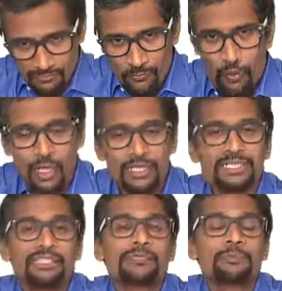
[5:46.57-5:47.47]
fall
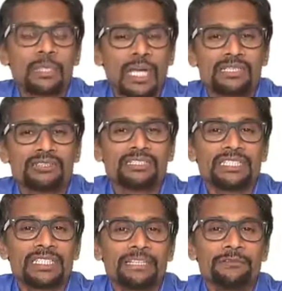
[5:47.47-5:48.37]
in its
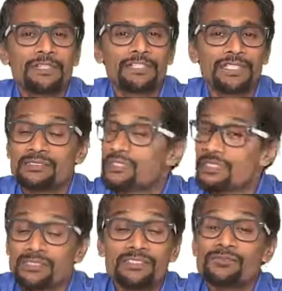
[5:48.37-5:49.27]
productivity and efficiency,
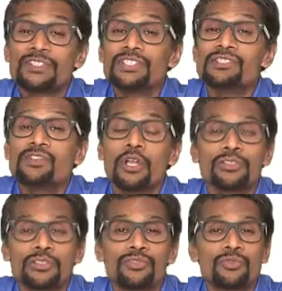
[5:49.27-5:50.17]
which is not
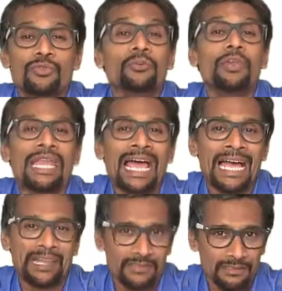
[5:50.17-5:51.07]
the true for
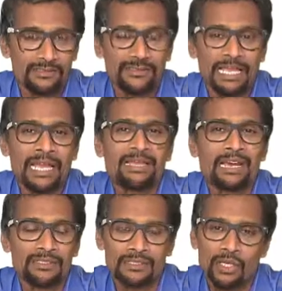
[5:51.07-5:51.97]
land and
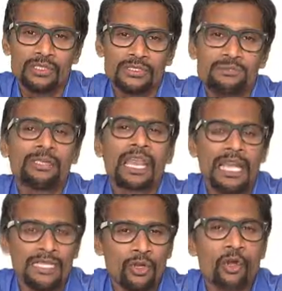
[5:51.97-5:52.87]
other concepts.
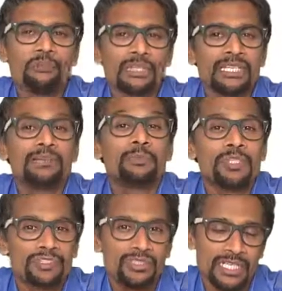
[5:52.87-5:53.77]
Land normally
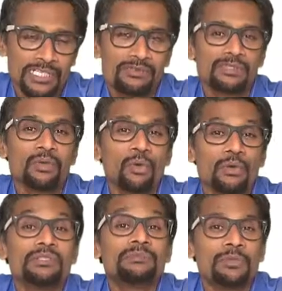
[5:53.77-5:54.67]
appreciates, even
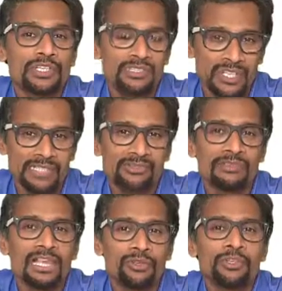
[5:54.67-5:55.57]
gold appreciates, the
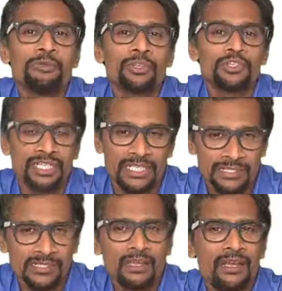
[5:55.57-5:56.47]
value
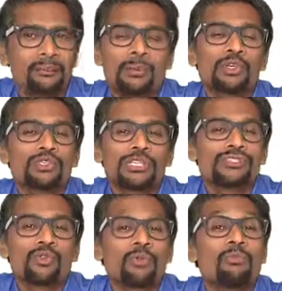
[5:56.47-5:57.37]
appreciates, because there is
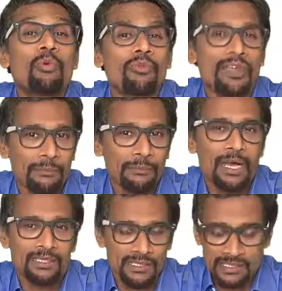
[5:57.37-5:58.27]
no moving
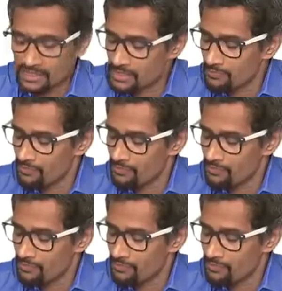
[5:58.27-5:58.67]
part in it.